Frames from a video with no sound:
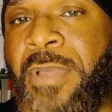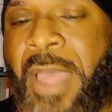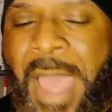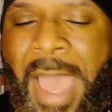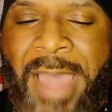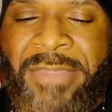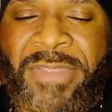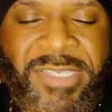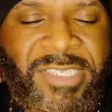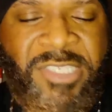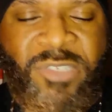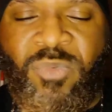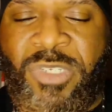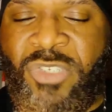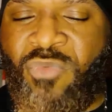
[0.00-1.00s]
And this is
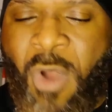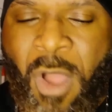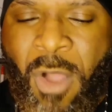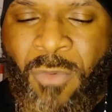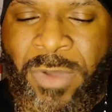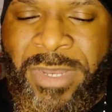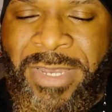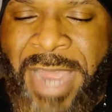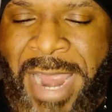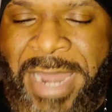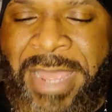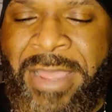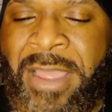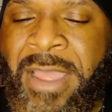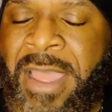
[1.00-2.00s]
what's wrong with
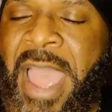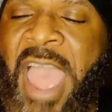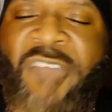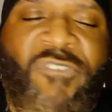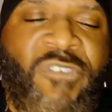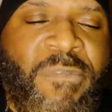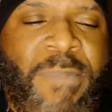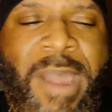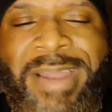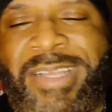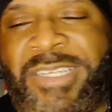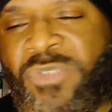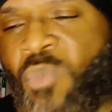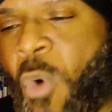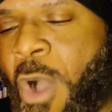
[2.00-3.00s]
dating. Everybody is
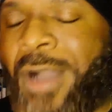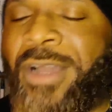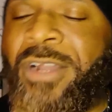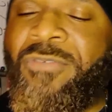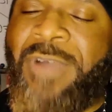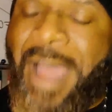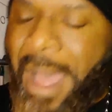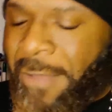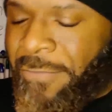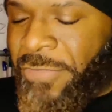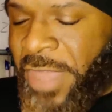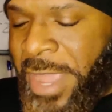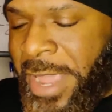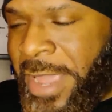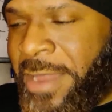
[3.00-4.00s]
walking around
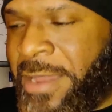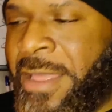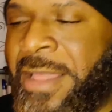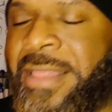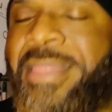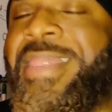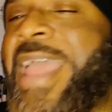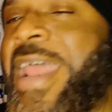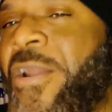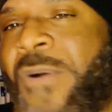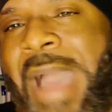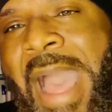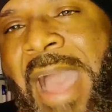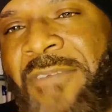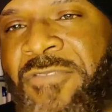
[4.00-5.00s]
thinking they don't
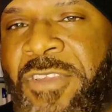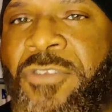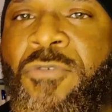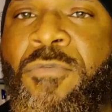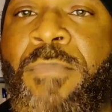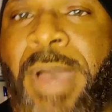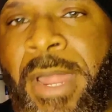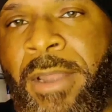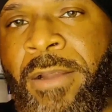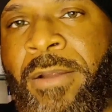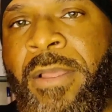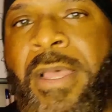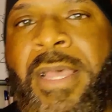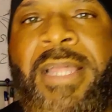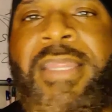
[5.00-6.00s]
have to do better.
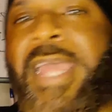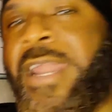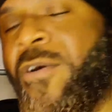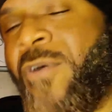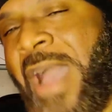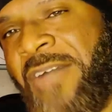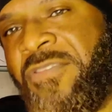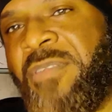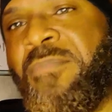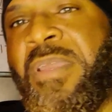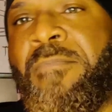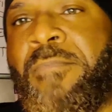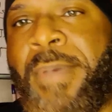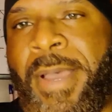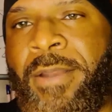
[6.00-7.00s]
They don't have to be
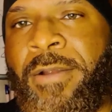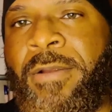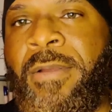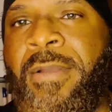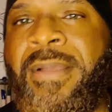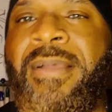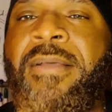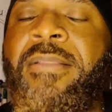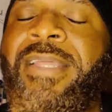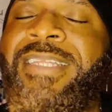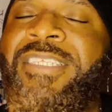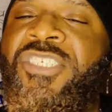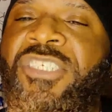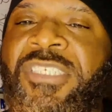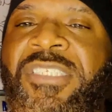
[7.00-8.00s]
better. They
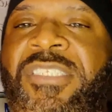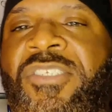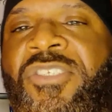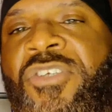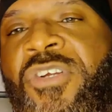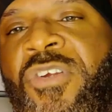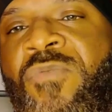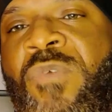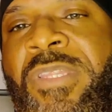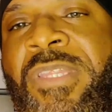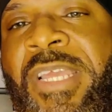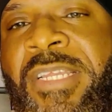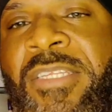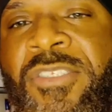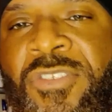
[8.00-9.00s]
just deserve what they
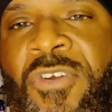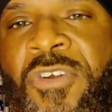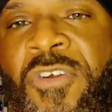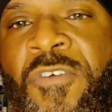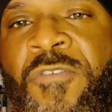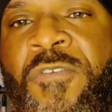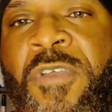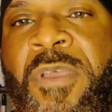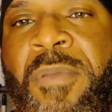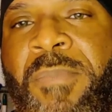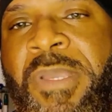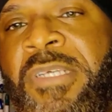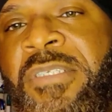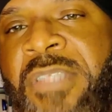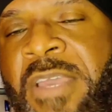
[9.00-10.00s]
deserve
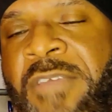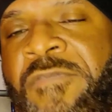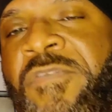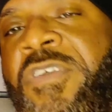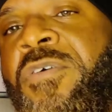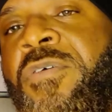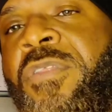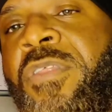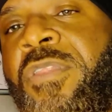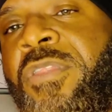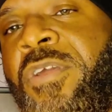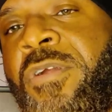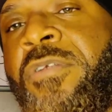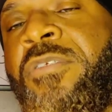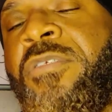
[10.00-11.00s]
because they feel that
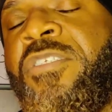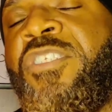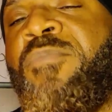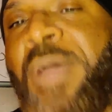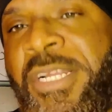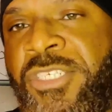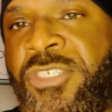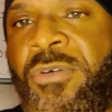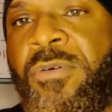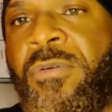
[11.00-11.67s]
they're special.